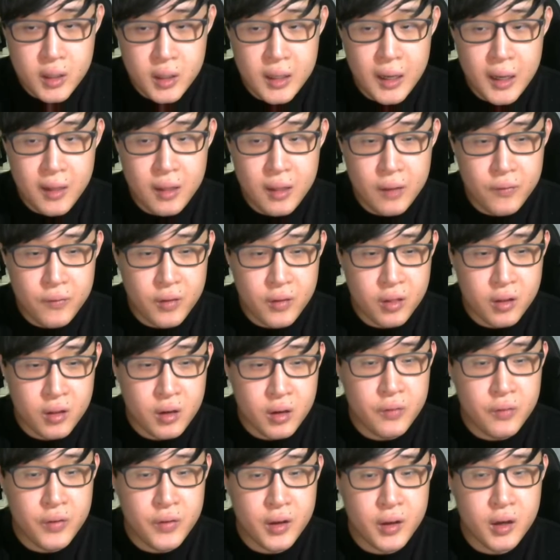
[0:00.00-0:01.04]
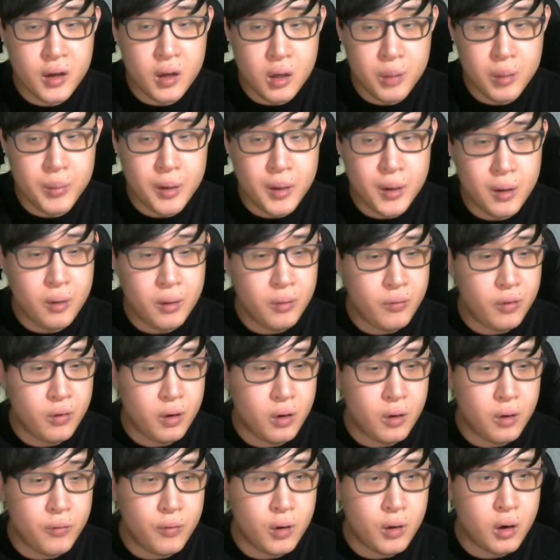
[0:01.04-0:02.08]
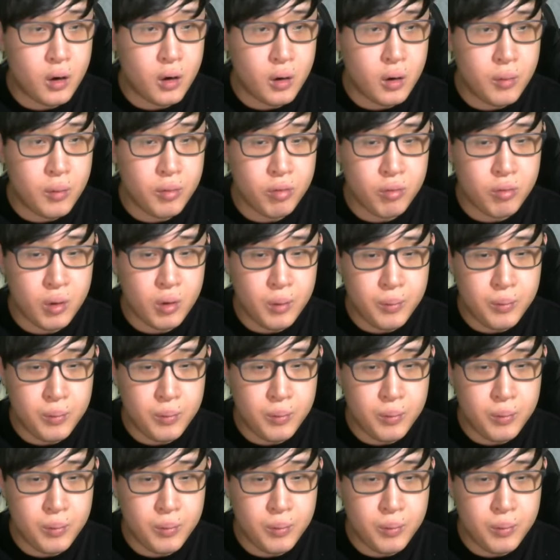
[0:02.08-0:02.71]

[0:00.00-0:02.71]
does have a significant amount of Ops Ward